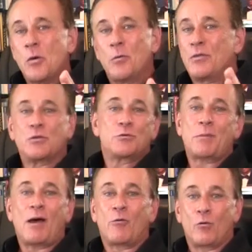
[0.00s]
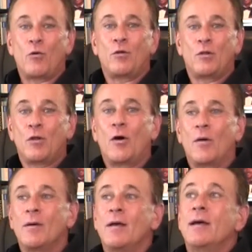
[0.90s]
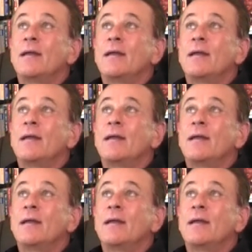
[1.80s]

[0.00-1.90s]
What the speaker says: with this power all along.